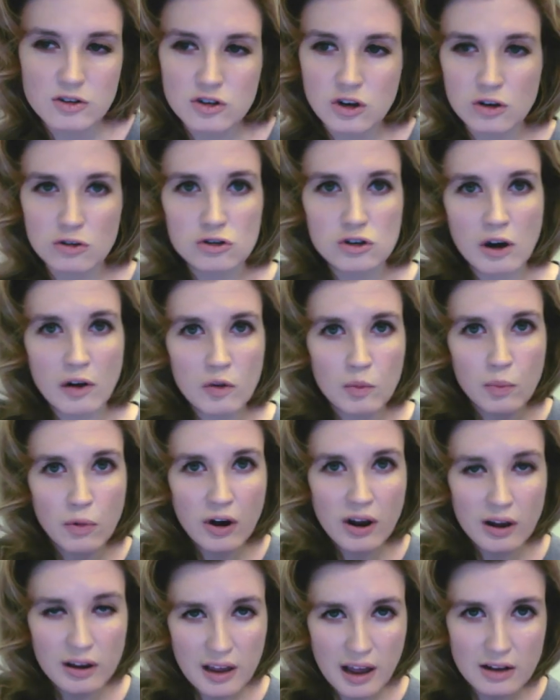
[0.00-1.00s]
So you saw the
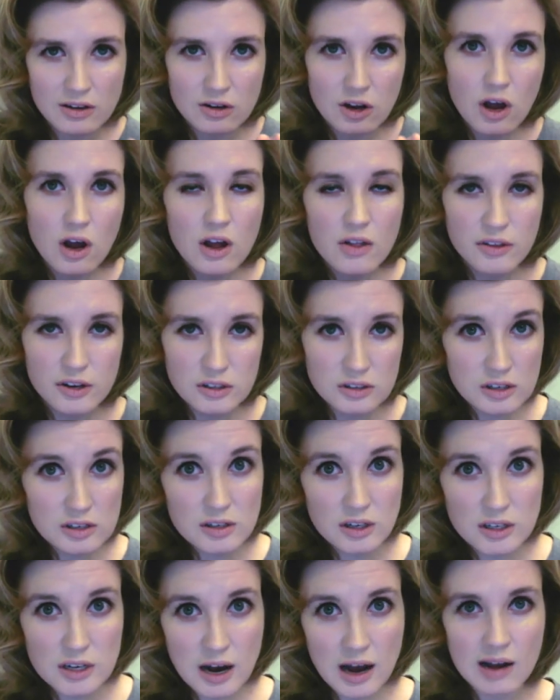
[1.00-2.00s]
brain again. This is
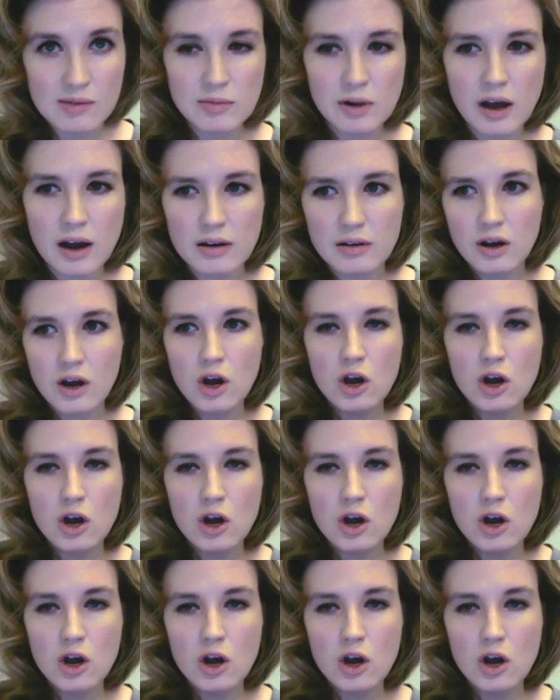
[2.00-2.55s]
the timeline.